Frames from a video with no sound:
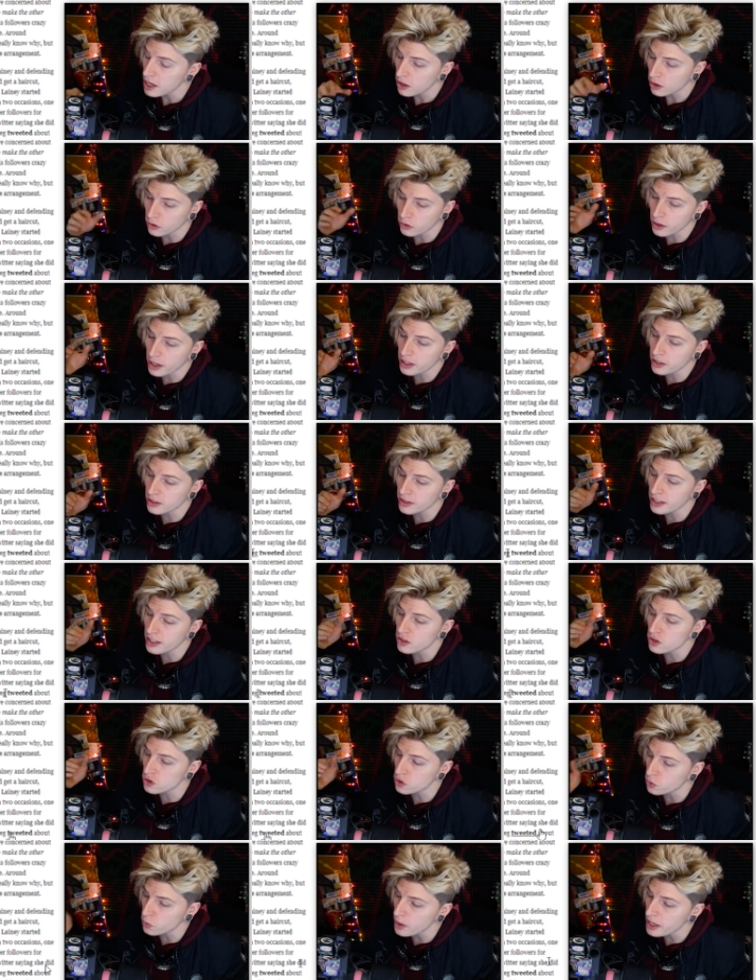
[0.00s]
Greg then
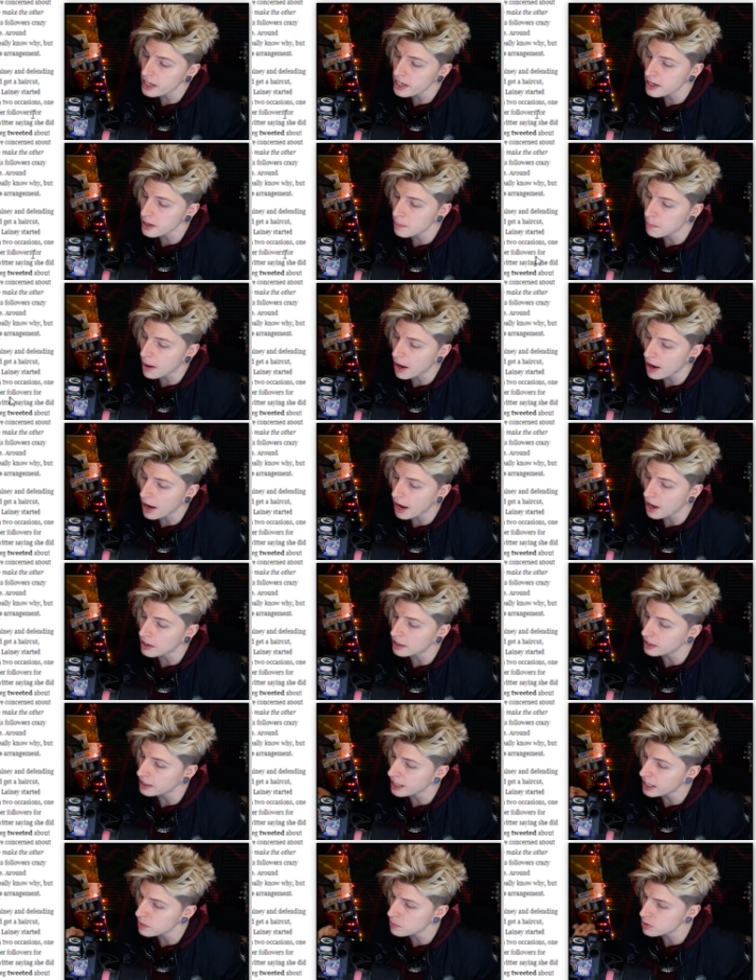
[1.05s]
tweeted about how
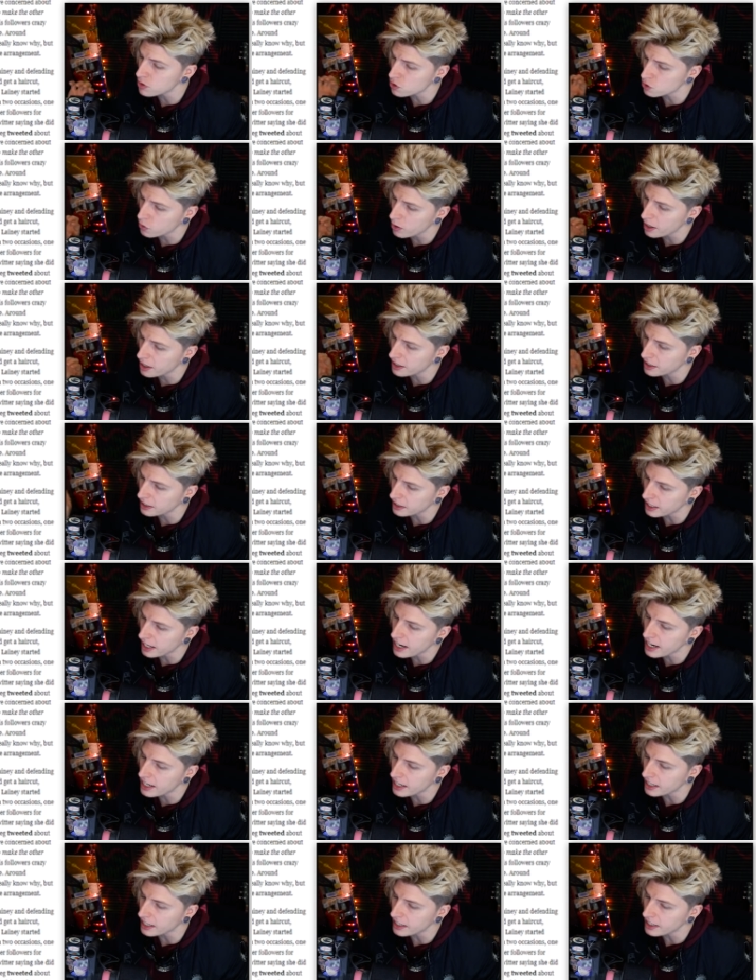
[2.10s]
Lane betrayed
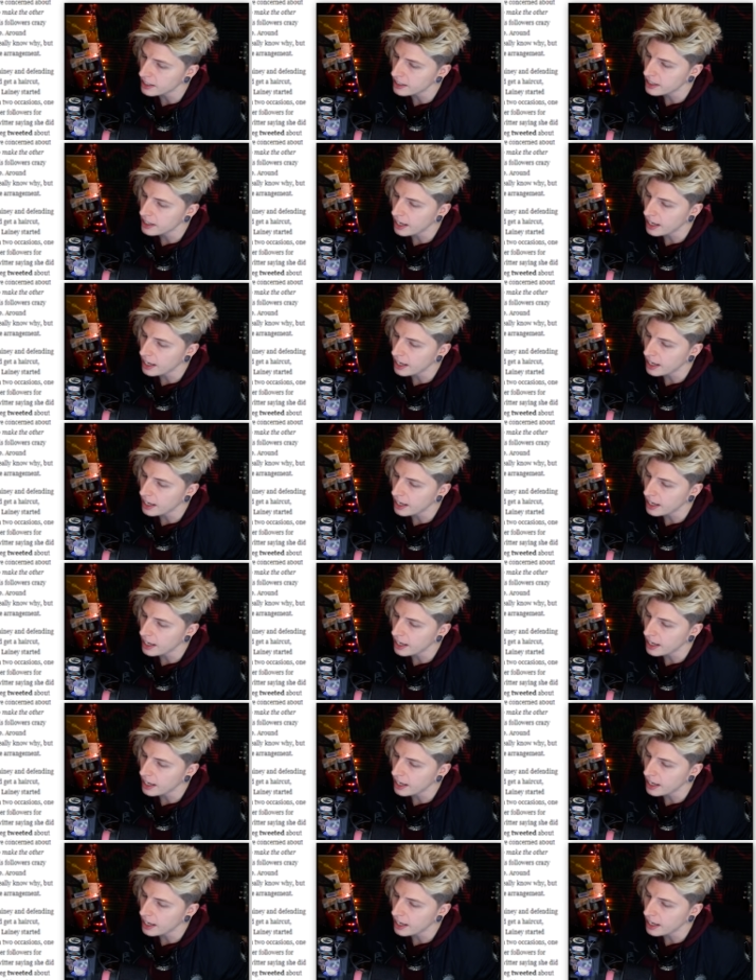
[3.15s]
Lainey,